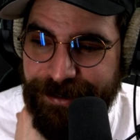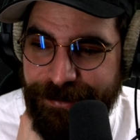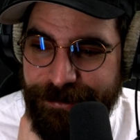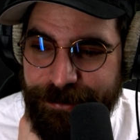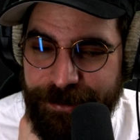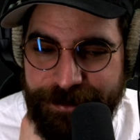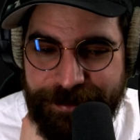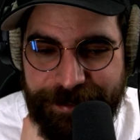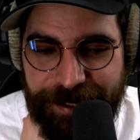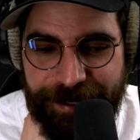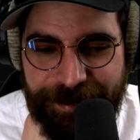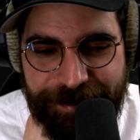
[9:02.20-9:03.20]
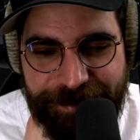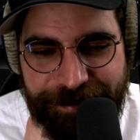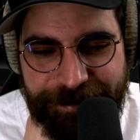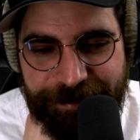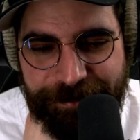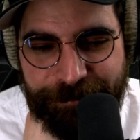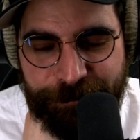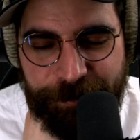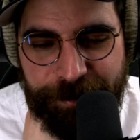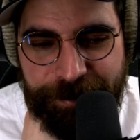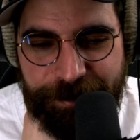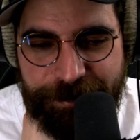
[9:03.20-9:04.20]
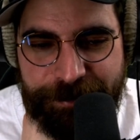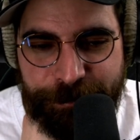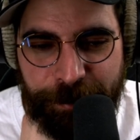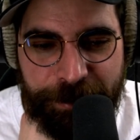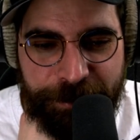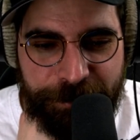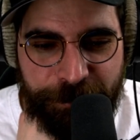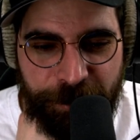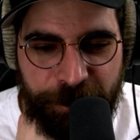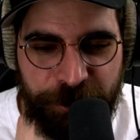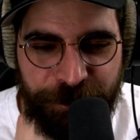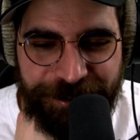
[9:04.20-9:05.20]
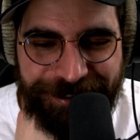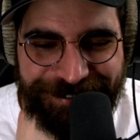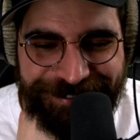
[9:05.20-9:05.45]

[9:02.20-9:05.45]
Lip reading: So this is like, it's my treasure.